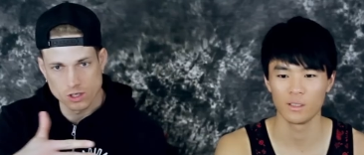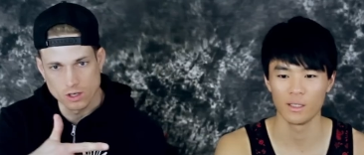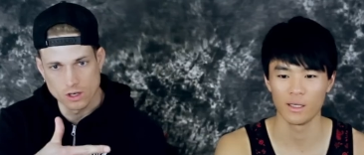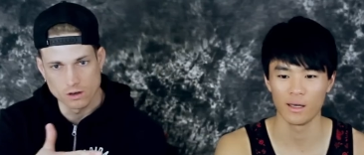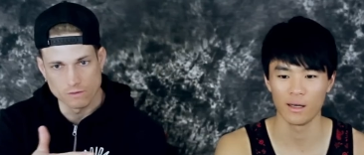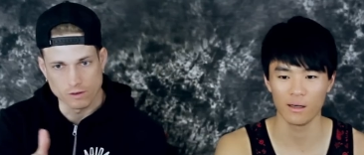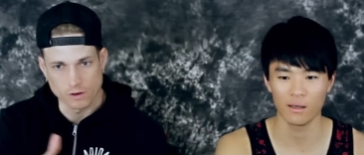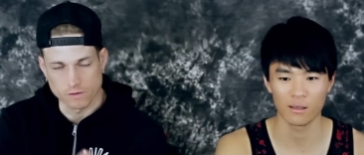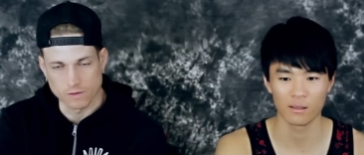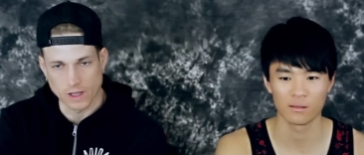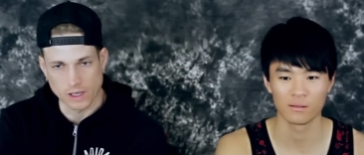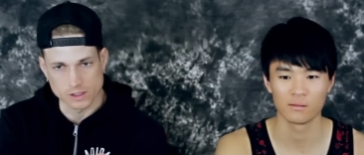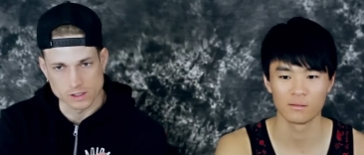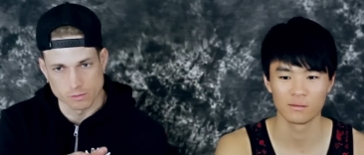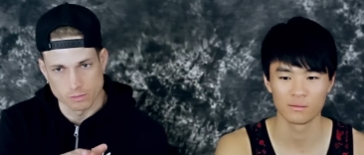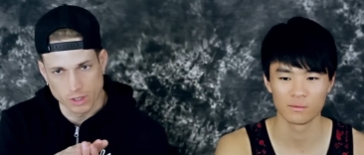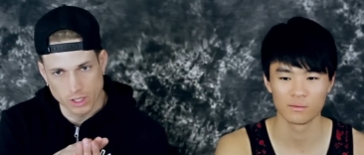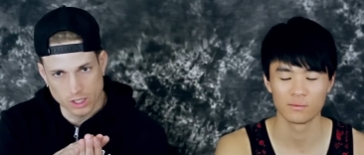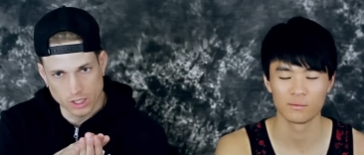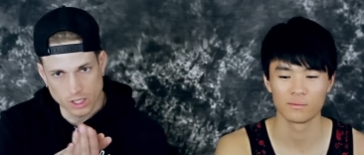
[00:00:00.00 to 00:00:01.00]
Speaker 1: yeah. for
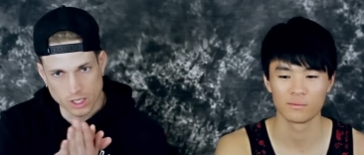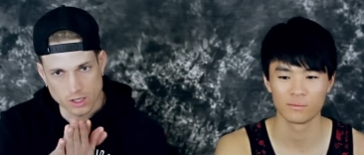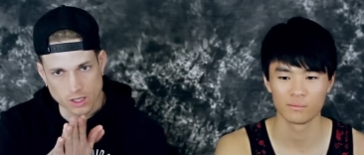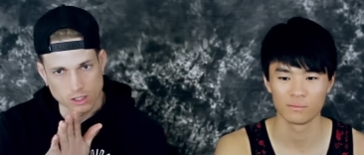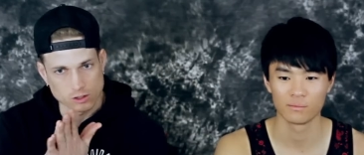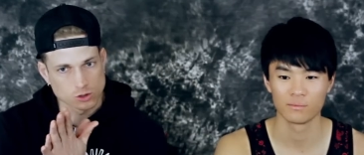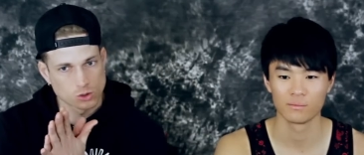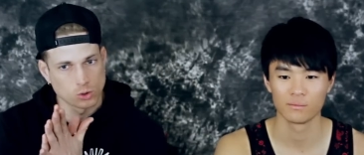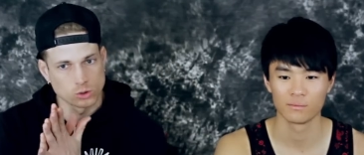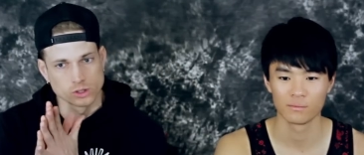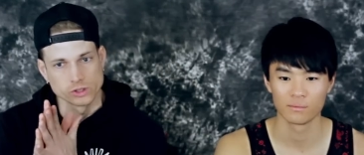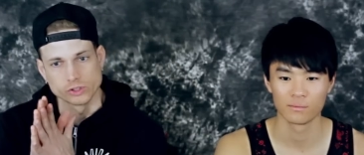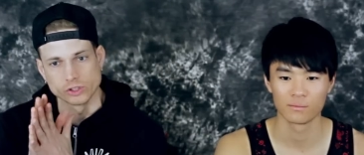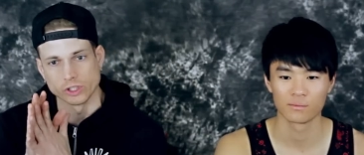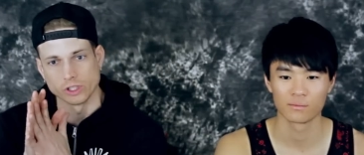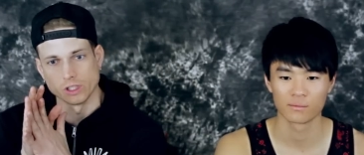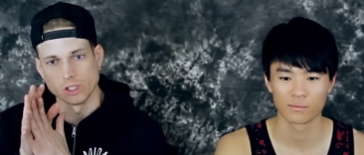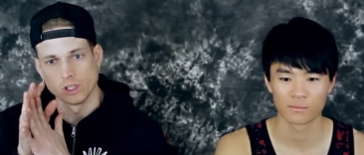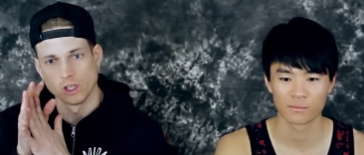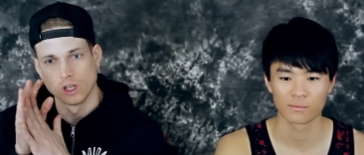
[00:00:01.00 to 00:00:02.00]
flexibility. That's cool to
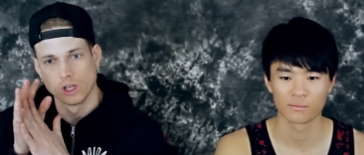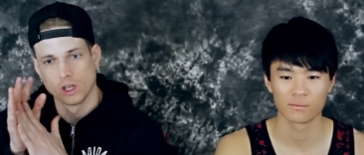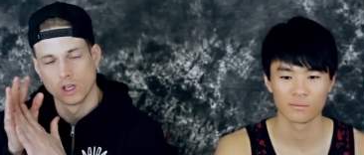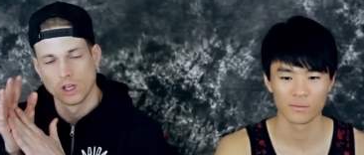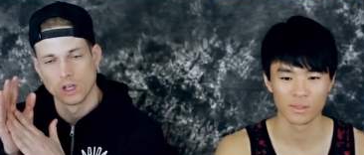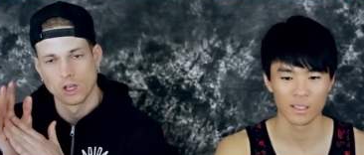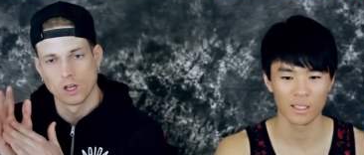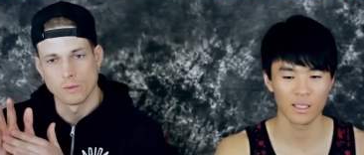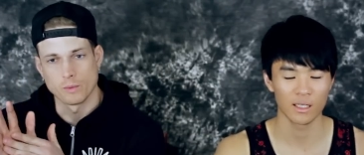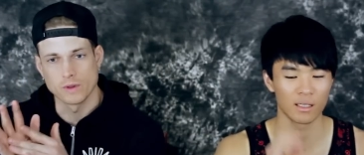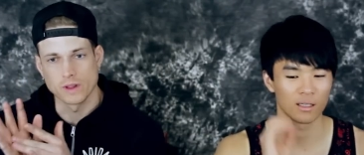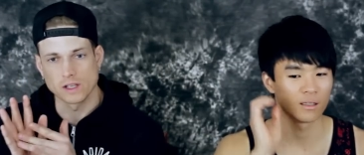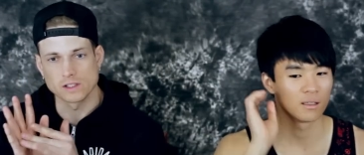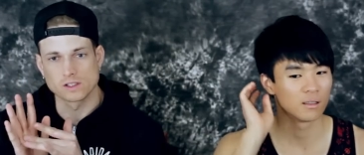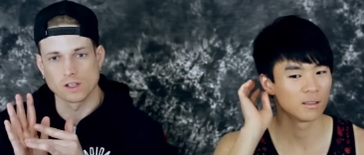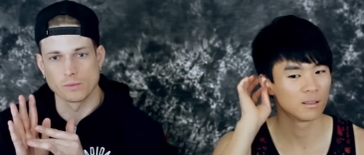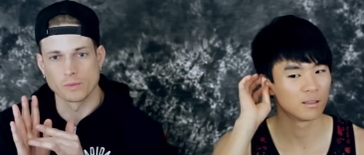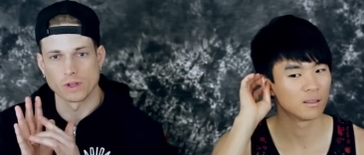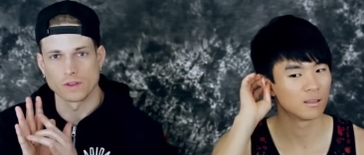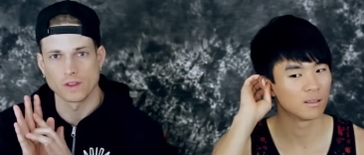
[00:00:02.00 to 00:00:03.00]
see. Yeah. I mean, that's
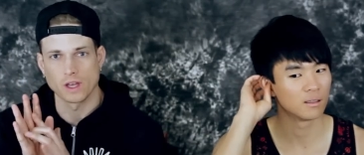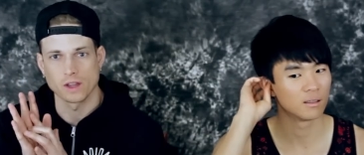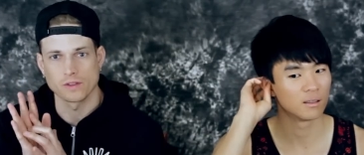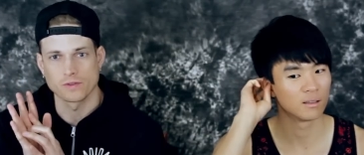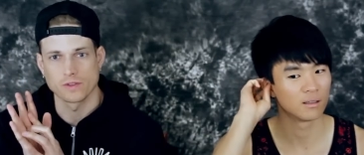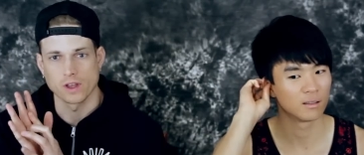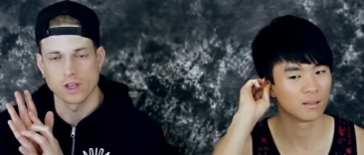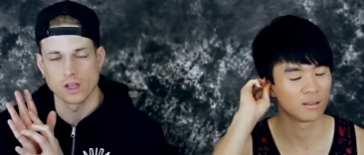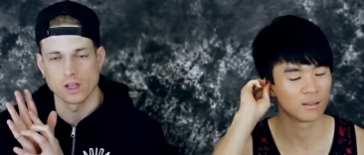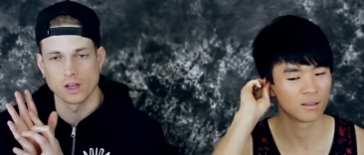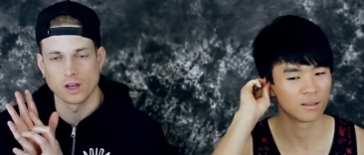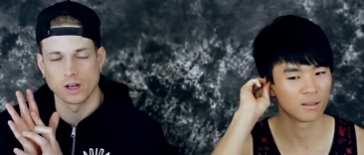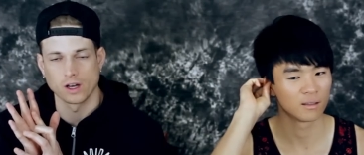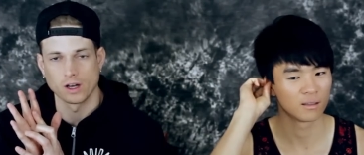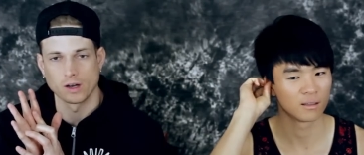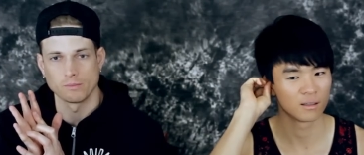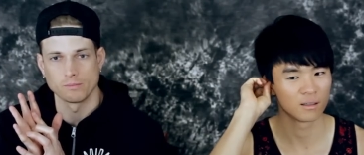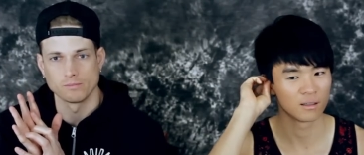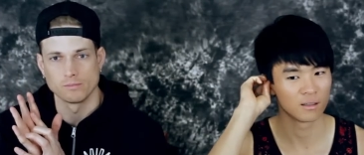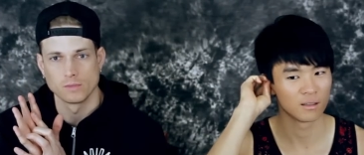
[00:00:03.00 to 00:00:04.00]
something that they.
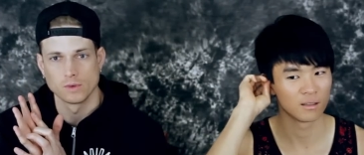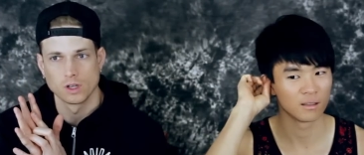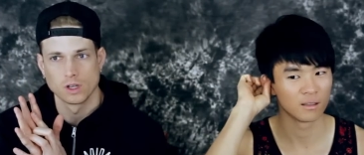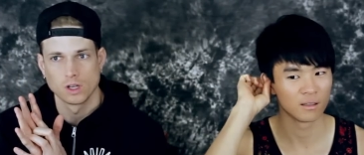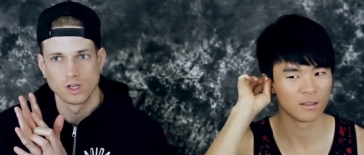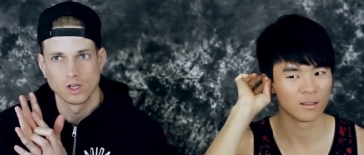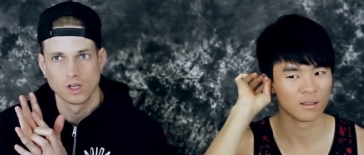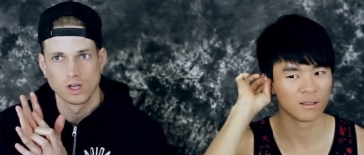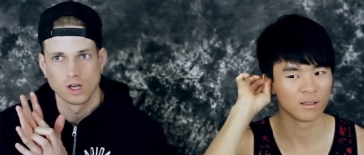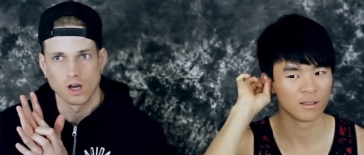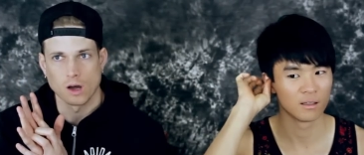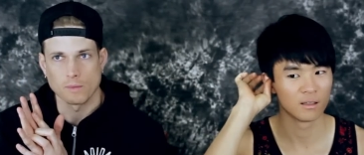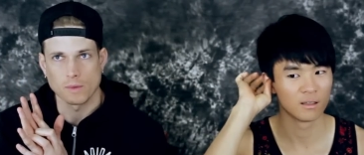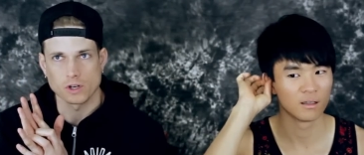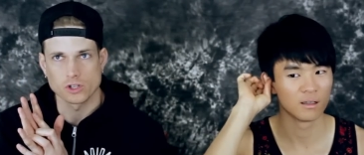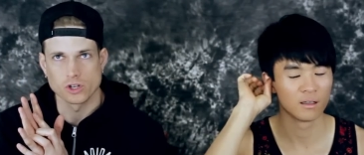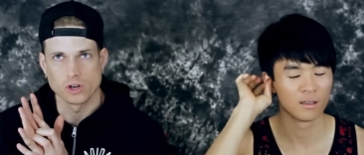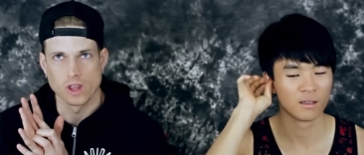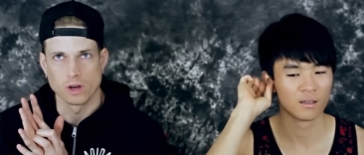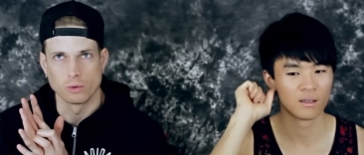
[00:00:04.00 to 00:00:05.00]
Um, I'm
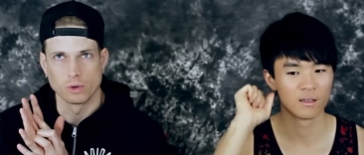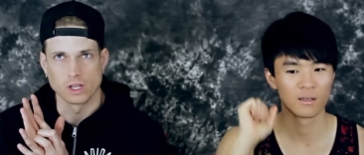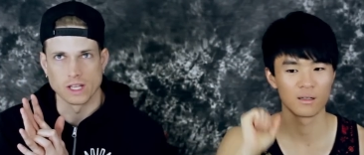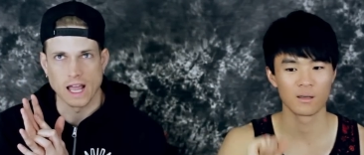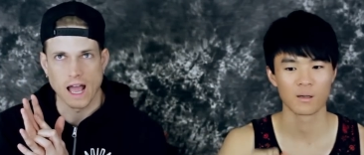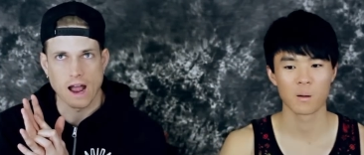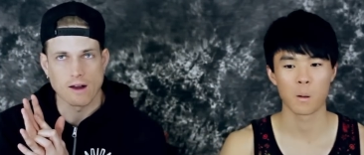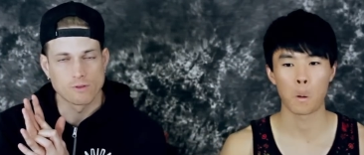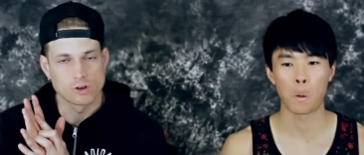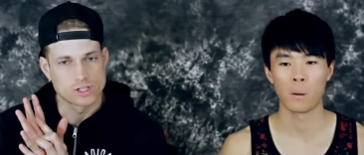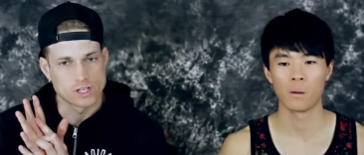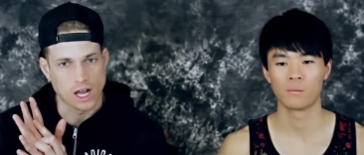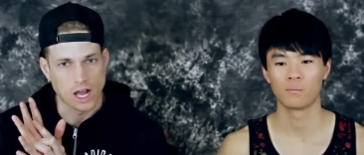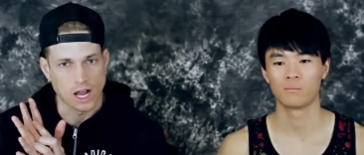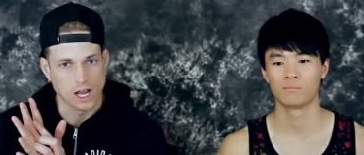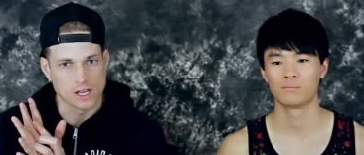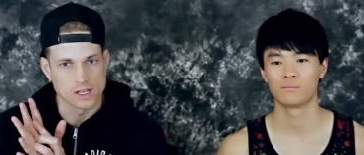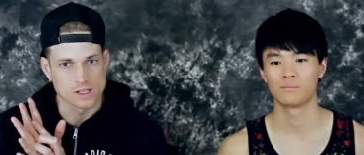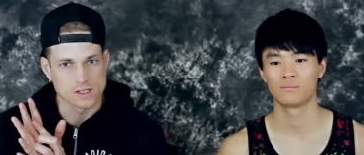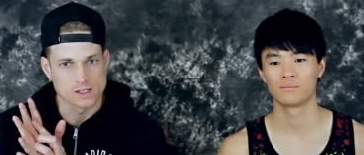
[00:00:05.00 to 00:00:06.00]
not sure they really
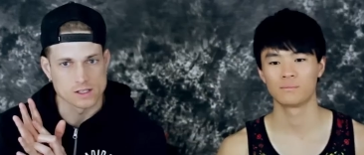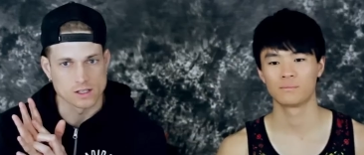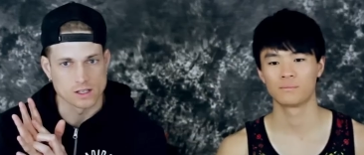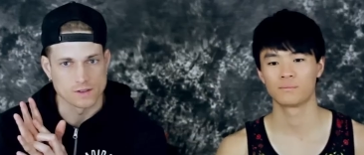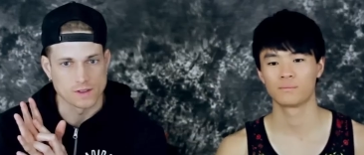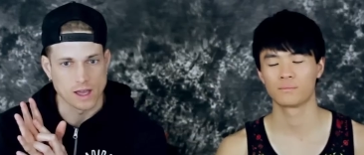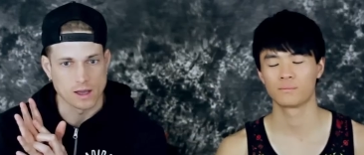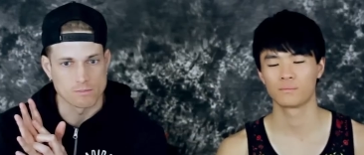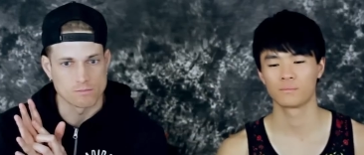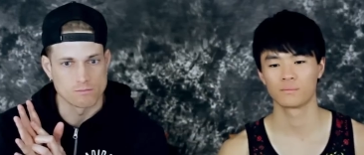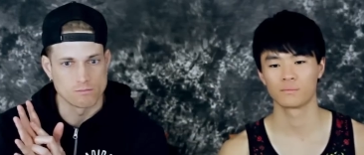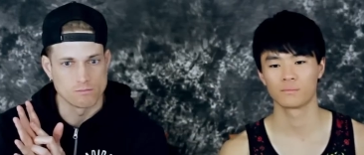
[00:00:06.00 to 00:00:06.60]
advertised in that